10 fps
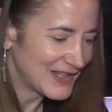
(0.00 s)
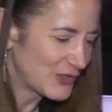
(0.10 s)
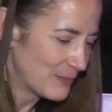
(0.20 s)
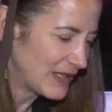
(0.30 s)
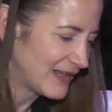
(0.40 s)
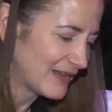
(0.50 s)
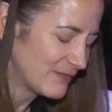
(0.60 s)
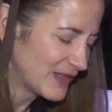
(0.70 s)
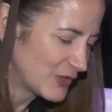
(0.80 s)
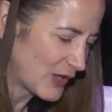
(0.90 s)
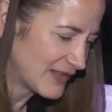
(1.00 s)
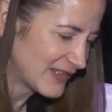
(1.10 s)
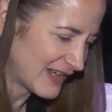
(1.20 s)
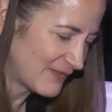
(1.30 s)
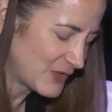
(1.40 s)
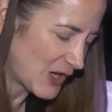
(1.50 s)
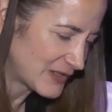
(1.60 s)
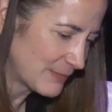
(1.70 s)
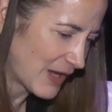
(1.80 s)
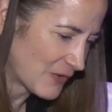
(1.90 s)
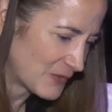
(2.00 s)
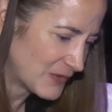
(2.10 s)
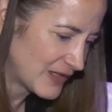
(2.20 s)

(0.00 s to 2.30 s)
so many of the trends that I've talked about